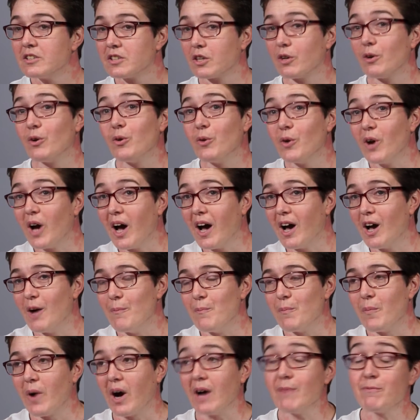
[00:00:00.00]
So
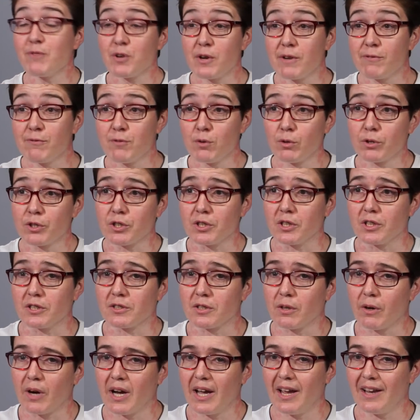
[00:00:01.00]
I'm very fortunate.
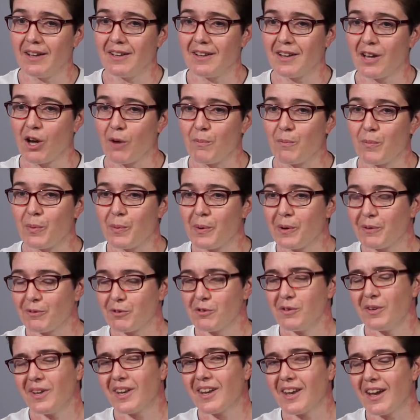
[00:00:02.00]
So I ended up
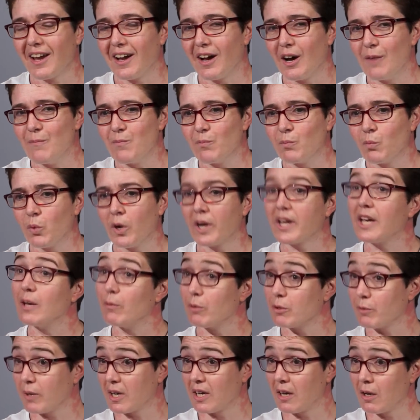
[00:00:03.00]

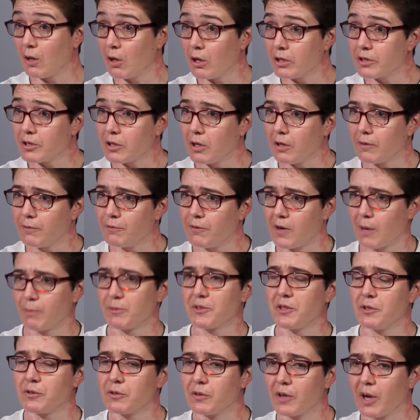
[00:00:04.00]
working with quite a lot of
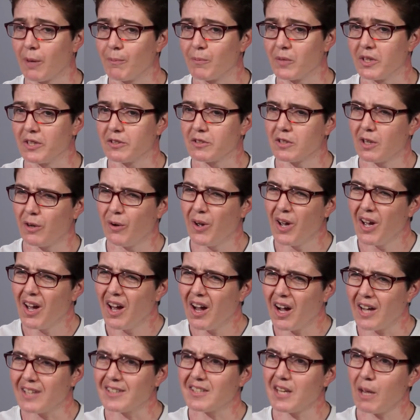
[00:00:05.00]
pharmaceutical companies. So
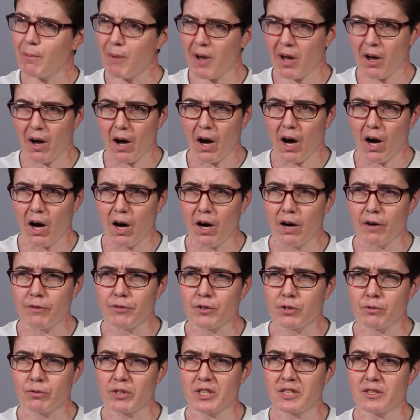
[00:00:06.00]
I'd say about
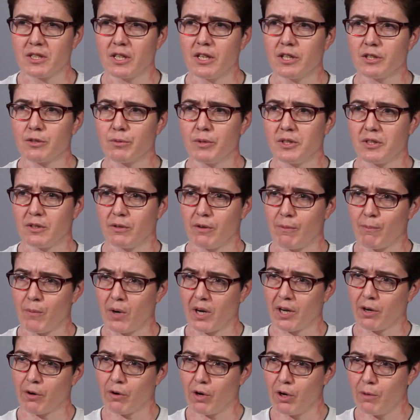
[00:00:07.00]
half the research we do in
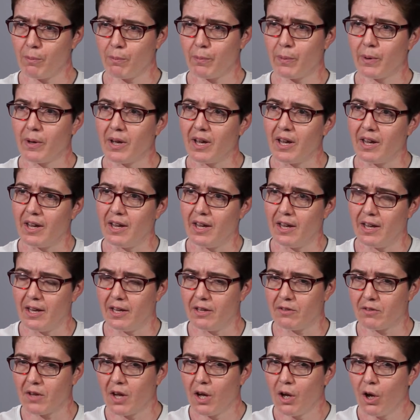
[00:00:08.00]
my group
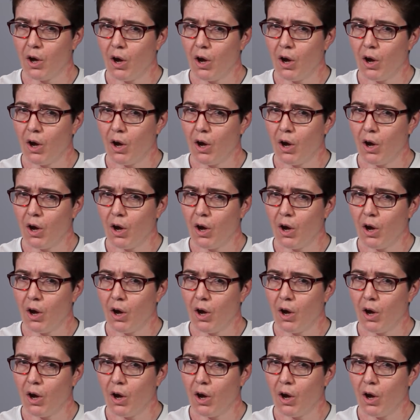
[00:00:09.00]
is